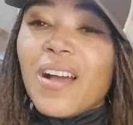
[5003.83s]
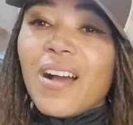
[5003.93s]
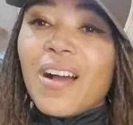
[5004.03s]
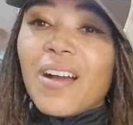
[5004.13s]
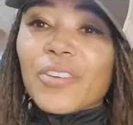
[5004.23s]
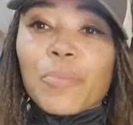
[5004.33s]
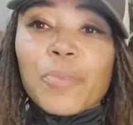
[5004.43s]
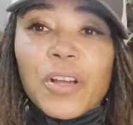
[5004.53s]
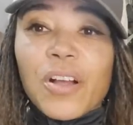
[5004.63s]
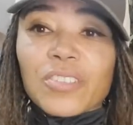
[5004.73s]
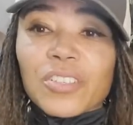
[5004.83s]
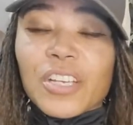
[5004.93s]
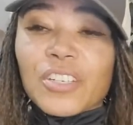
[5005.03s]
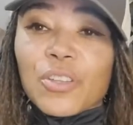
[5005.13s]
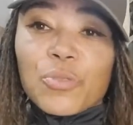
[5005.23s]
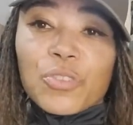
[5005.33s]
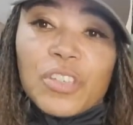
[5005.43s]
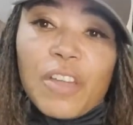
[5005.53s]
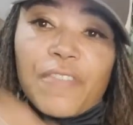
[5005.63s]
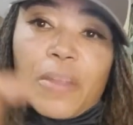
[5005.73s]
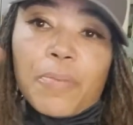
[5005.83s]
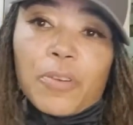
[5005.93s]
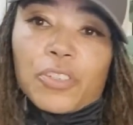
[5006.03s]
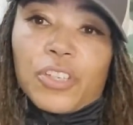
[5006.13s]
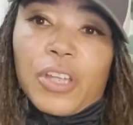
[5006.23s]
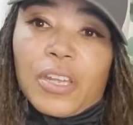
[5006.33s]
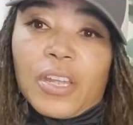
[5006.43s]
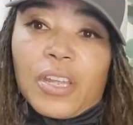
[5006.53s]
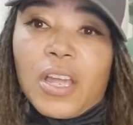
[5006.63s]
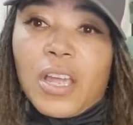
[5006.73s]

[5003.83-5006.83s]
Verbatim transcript: Uh, you can book a consultation through stephanie person